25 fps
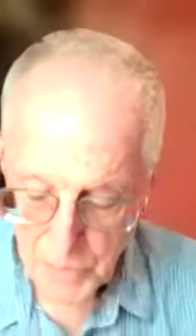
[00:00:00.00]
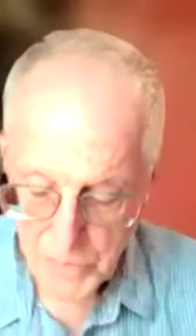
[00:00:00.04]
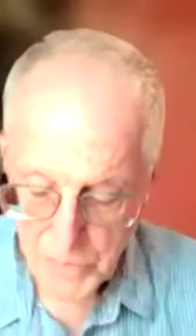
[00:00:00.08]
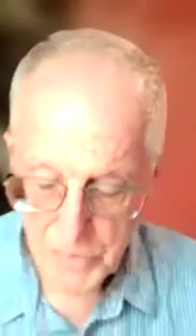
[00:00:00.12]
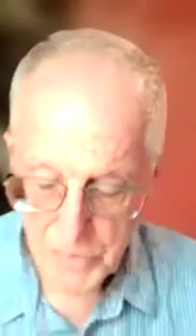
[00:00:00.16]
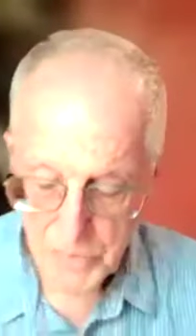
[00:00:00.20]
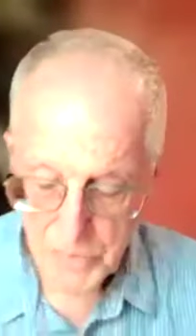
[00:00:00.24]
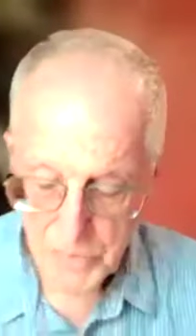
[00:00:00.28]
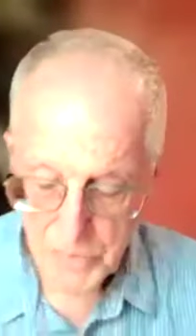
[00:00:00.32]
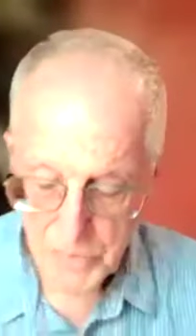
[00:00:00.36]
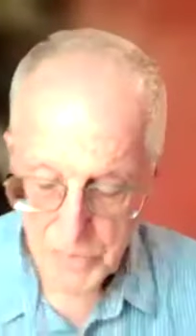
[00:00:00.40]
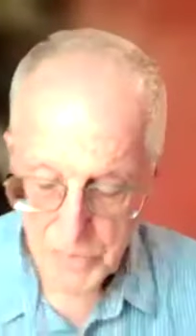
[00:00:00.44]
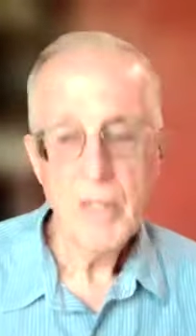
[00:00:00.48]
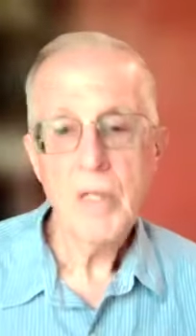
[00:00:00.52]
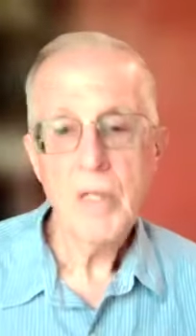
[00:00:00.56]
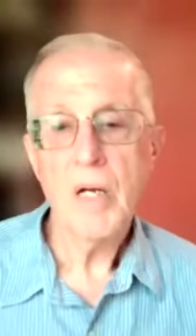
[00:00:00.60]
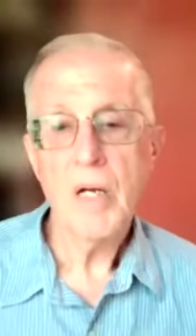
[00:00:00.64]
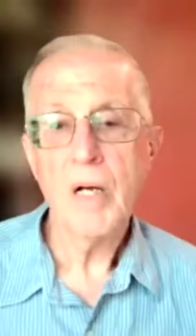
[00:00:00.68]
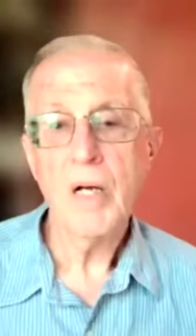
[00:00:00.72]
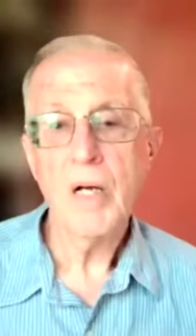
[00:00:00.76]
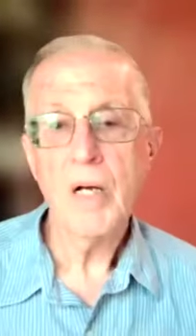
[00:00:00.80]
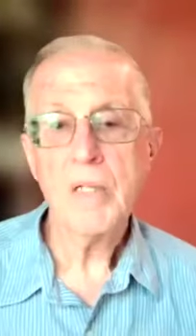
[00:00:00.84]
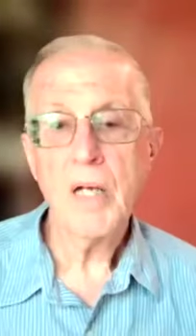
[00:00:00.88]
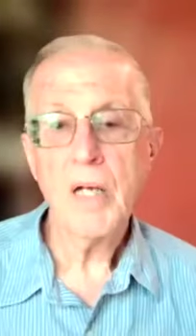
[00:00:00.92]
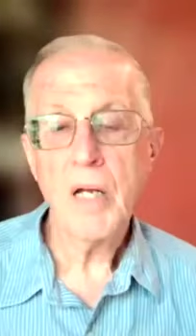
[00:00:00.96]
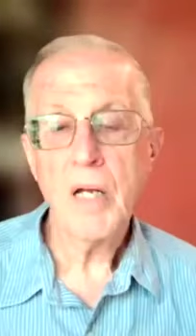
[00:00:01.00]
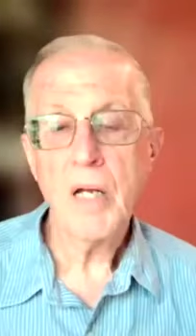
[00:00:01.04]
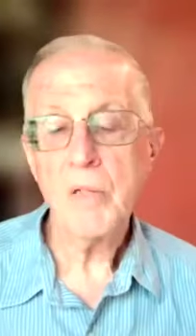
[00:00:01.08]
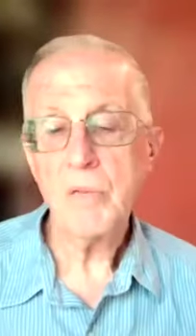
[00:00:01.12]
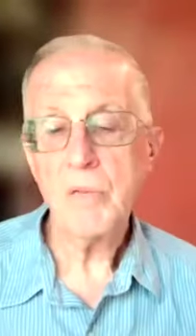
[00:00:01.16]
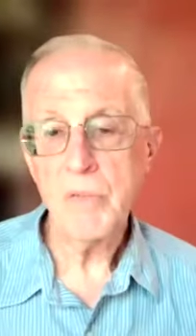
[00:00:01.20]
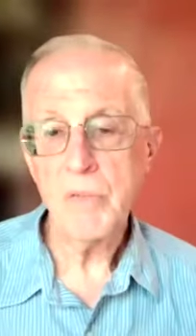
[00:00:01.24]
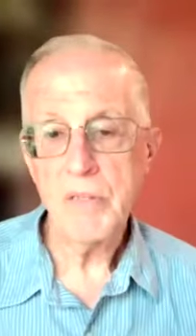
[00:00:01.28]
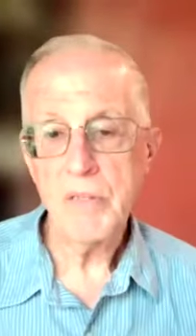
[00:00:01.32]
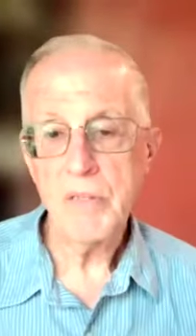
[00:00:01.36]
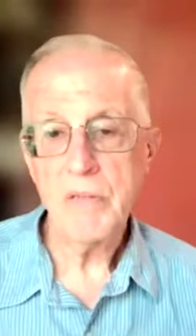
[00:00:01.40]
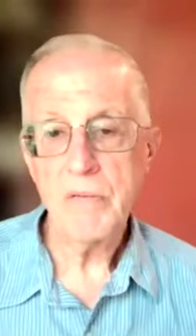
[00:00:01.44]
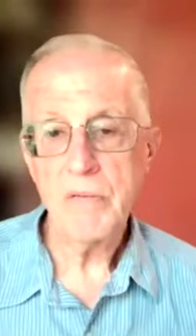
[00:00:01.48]
was
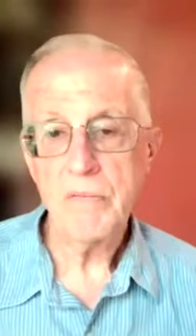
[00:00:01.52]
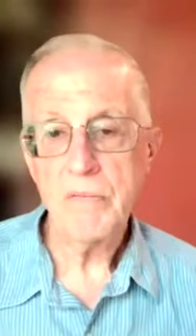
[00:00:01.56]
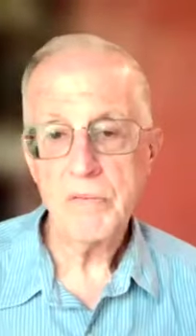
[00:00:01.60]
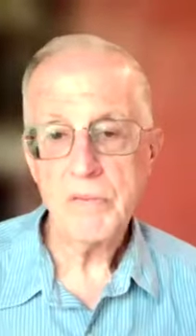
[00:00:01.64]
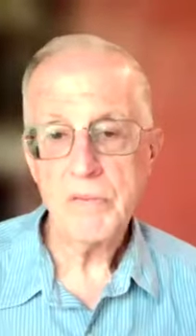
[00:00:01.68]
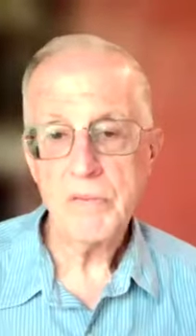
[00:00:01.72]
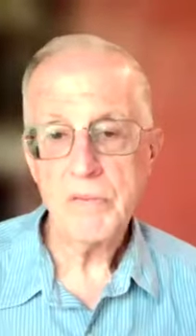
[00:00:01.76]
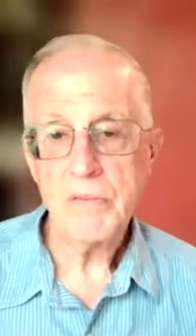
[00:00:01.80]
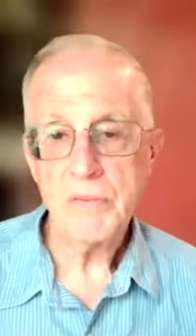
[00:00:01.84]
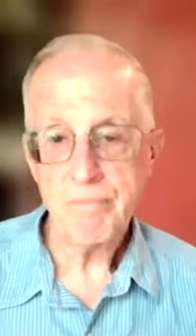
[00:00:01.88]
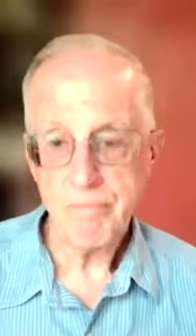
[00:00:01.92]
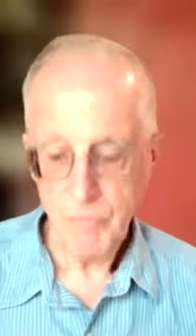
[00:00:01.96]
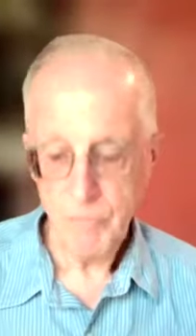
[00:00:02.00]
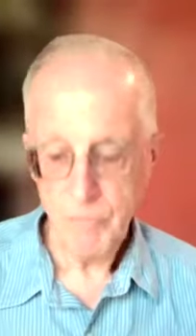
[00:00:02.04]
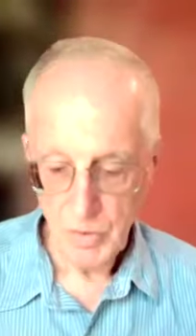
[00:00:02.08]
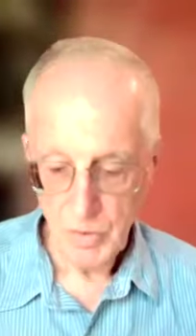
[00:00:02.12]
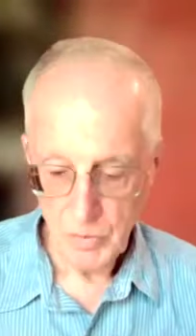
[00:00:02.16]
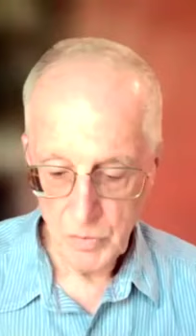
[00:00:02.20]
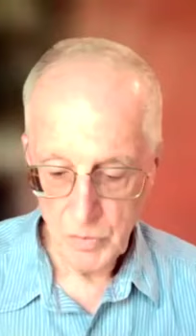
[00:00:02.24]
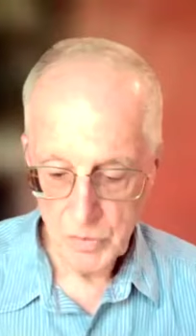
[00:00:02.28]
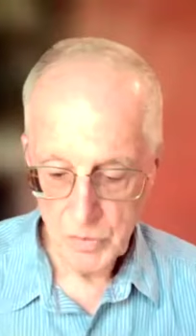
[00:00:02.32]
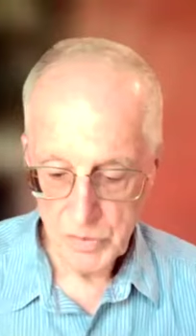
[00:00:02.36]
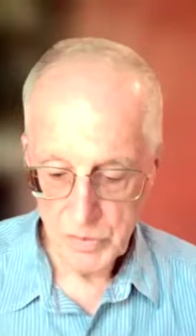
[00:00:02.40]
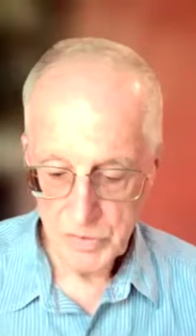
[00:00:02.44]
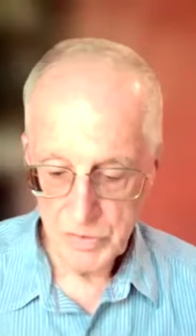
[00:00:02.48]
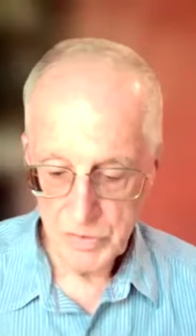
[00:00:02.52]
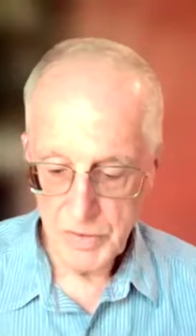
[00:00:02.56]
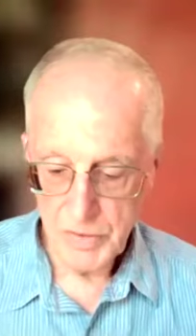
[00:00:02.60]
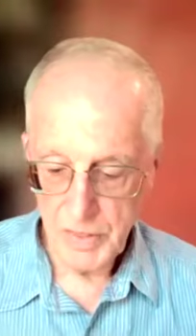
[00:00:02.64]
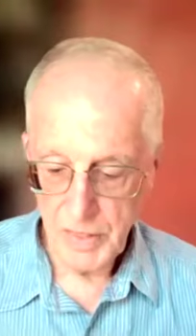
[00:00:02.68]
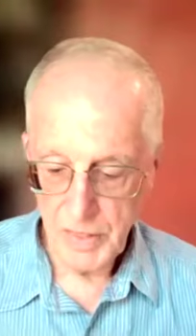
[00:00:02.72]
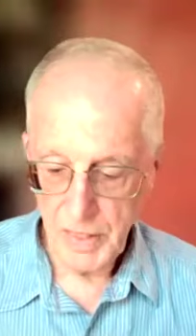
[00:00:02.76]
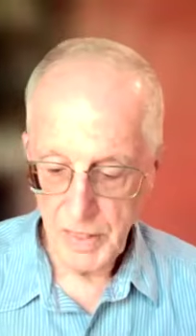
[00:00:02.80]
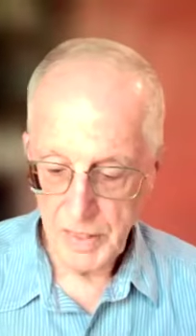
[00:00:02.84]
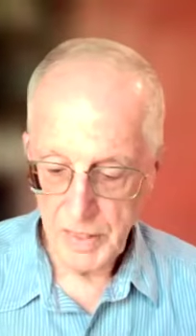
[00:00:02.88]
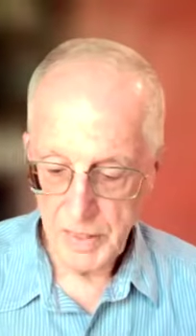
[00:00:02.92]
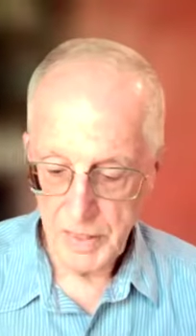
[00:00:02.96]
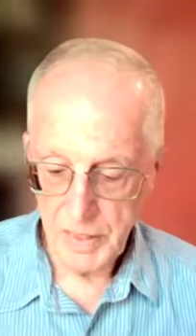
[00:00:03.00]
Kyle Reeves, who was a
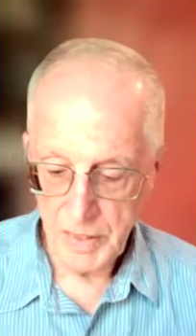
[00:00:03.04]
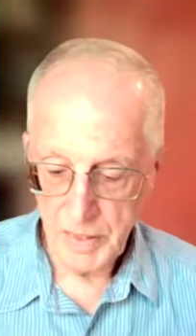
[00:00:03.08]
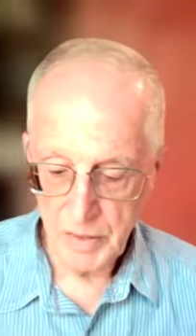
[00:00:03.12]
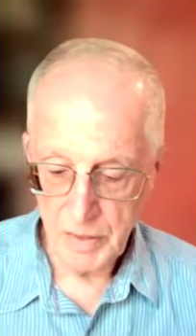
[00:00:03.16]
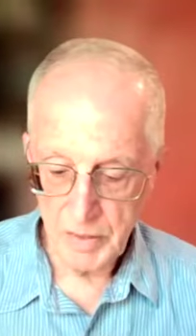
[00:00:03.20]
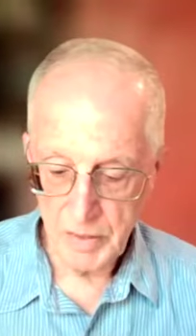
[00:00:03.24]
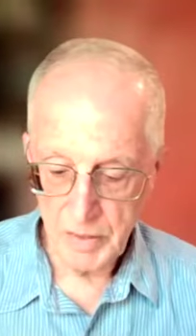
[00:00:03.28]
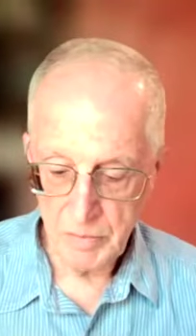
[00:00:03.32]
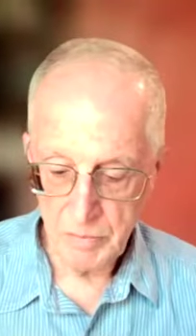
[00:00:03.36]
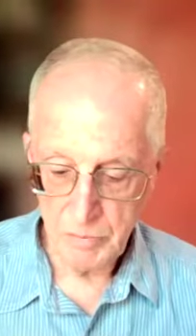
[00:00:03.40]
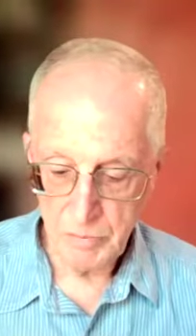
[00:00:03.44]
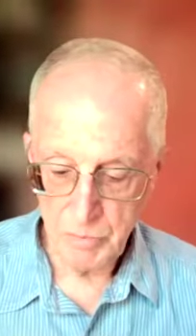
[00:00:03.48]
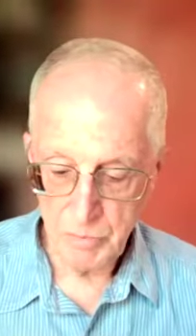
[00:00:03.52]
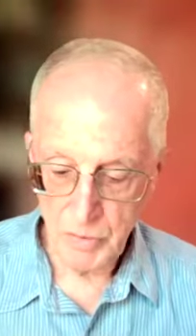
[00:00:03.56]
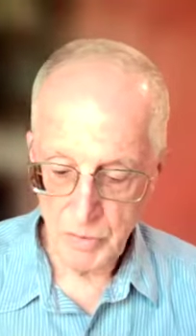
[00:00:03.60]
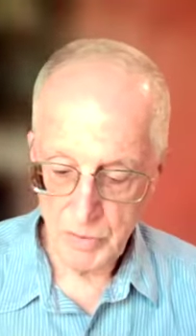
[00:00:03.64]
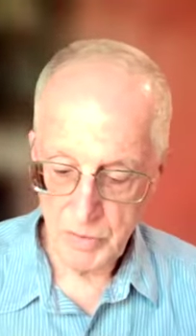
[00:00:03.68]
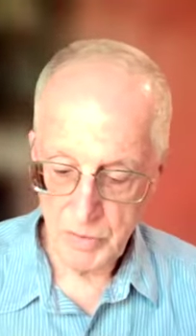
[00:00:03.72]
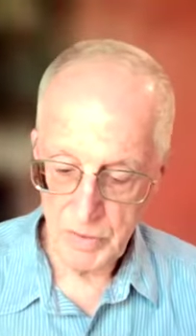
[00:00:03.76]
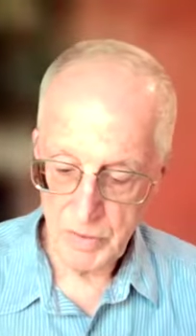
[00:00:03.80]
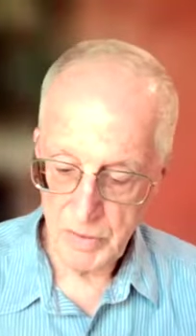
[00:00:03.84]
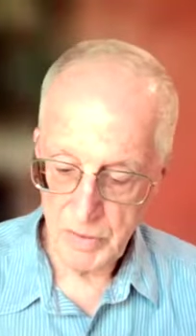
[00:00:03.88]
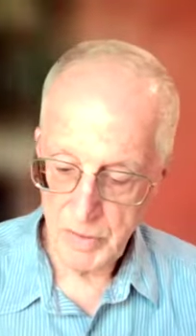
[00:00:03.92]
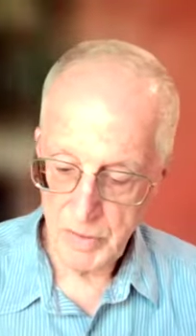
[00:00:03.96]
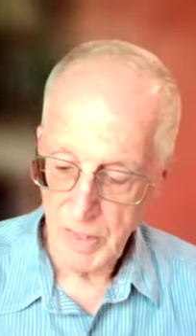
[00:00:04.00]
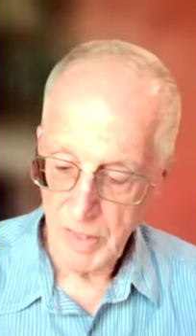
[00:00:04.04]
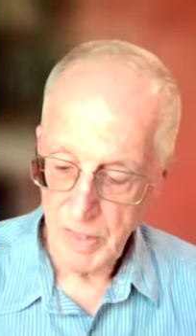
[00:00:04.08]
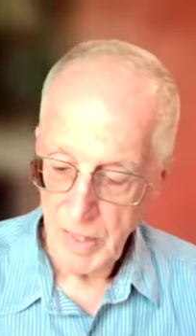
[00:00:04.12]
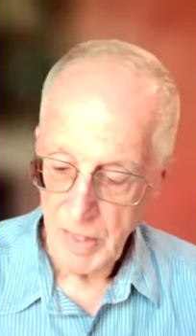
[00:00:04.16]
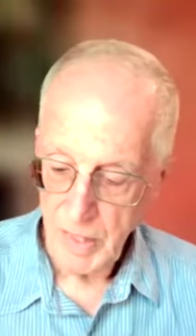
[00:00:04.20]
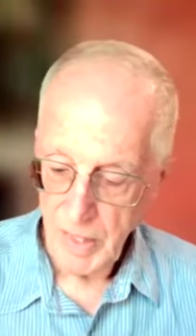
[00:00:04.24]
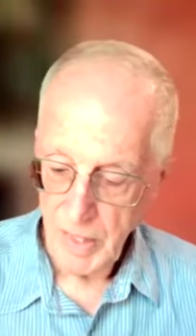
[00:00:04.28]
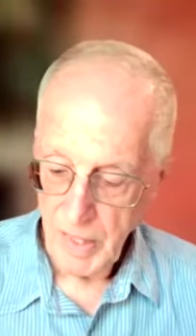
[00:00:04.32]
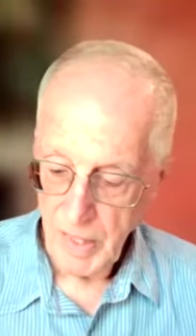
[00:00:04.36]
DA in Brooklyn.